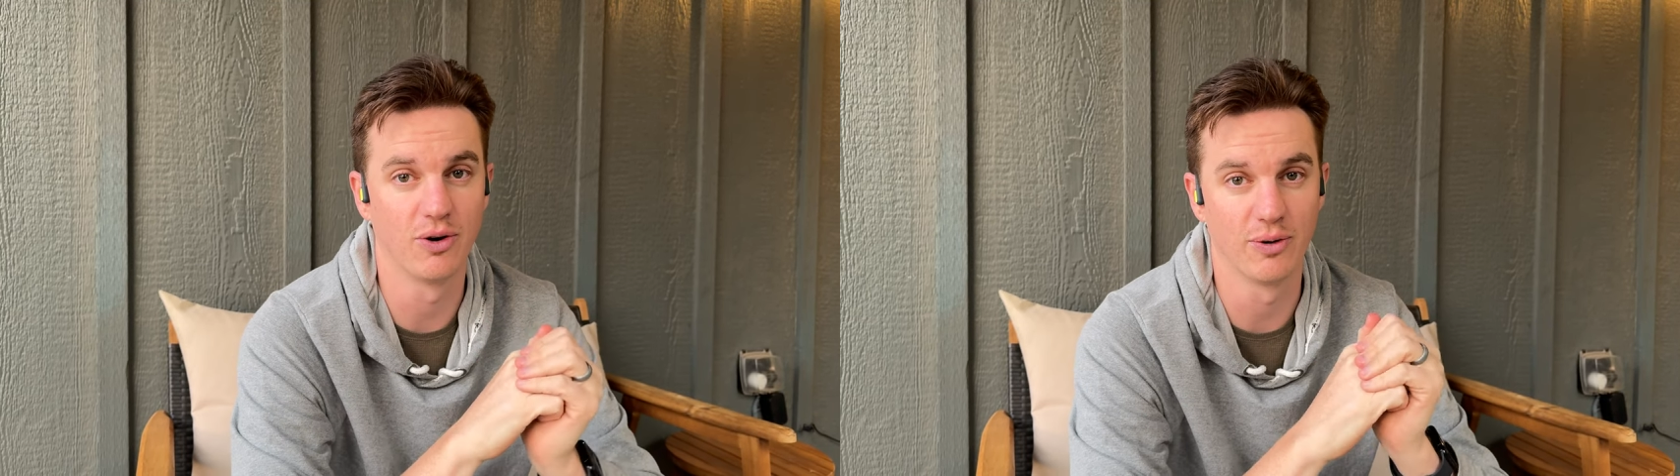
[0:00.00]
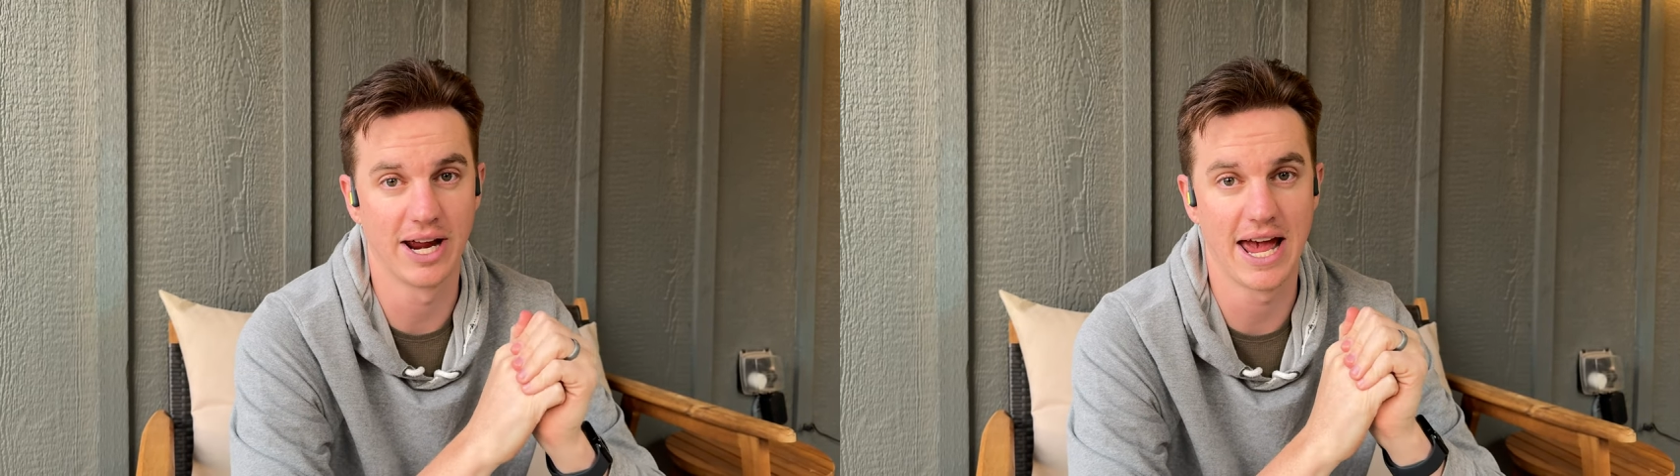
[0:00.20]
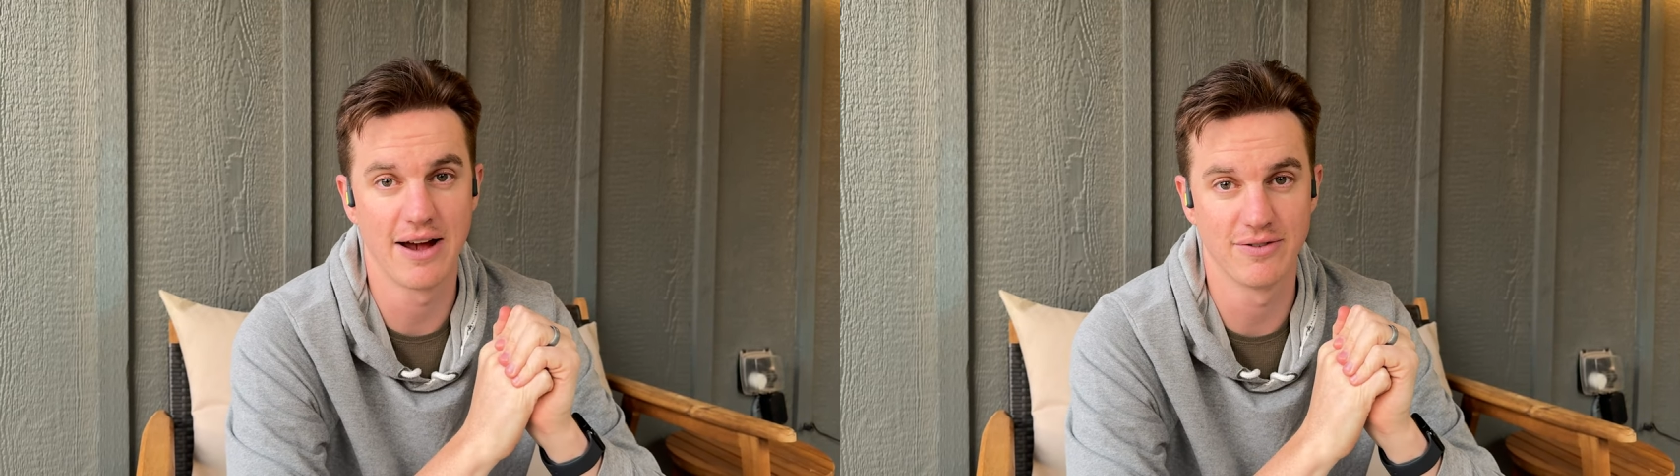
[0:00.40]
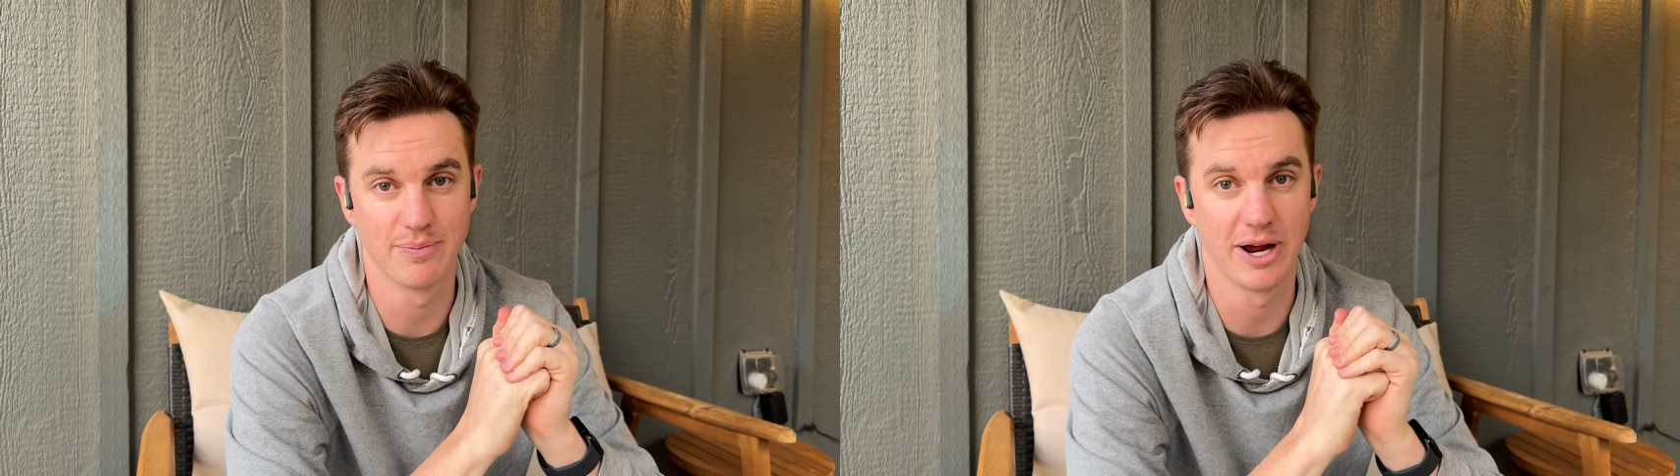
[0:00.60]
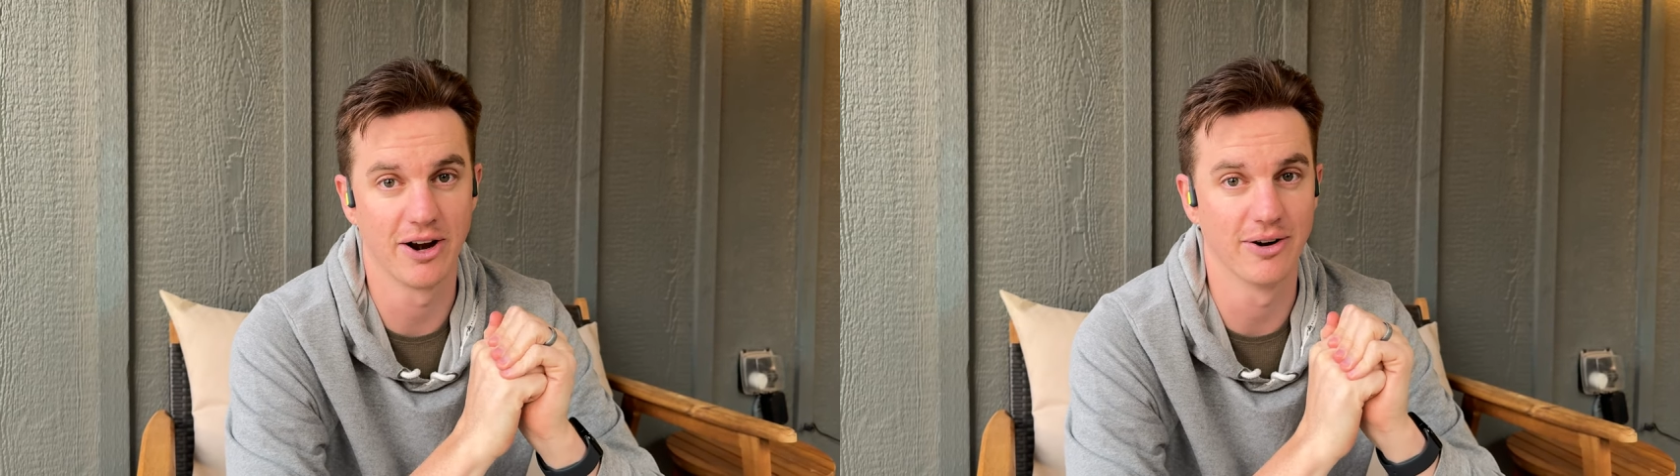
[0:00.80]
already have a
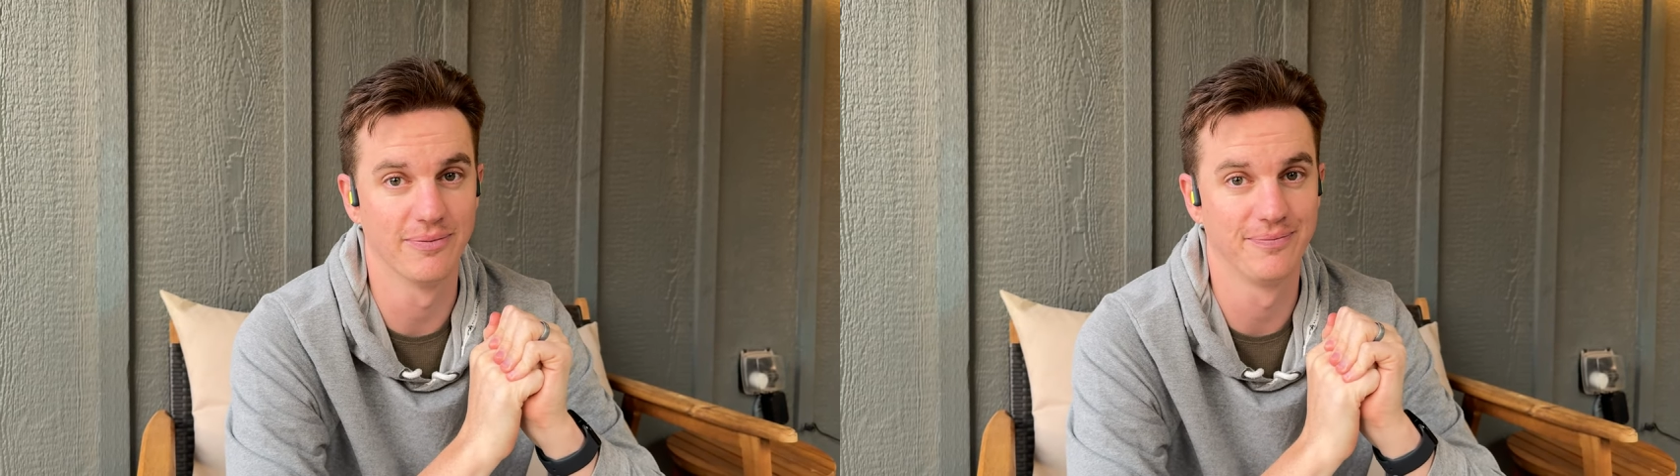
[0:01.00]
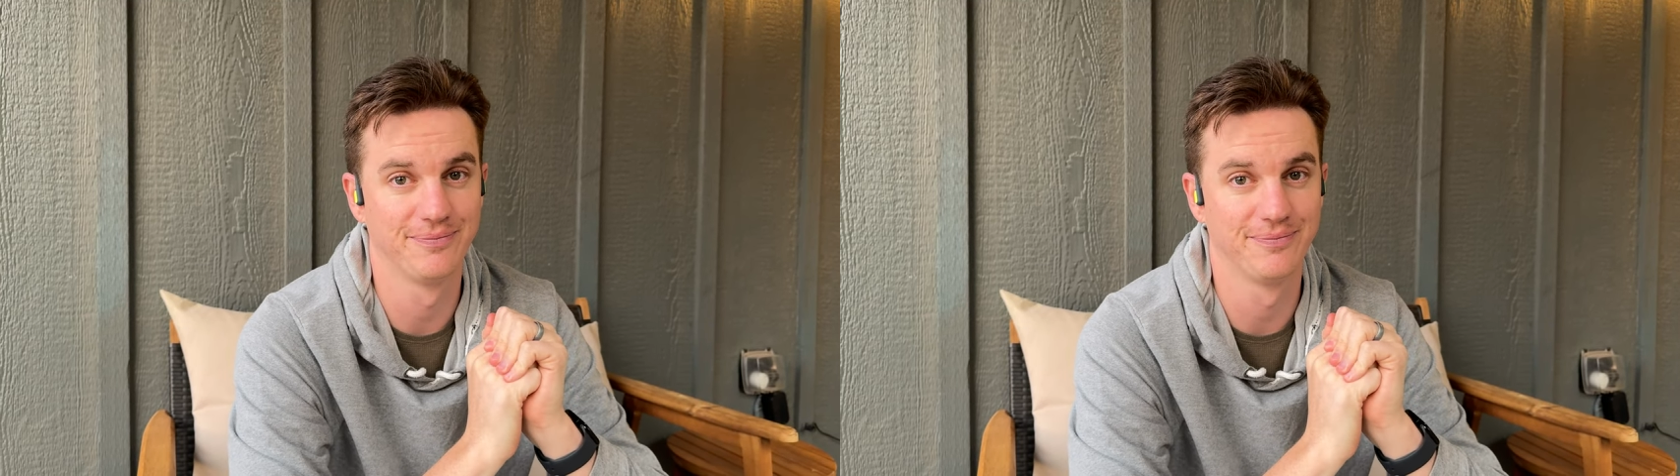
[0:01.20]
pair.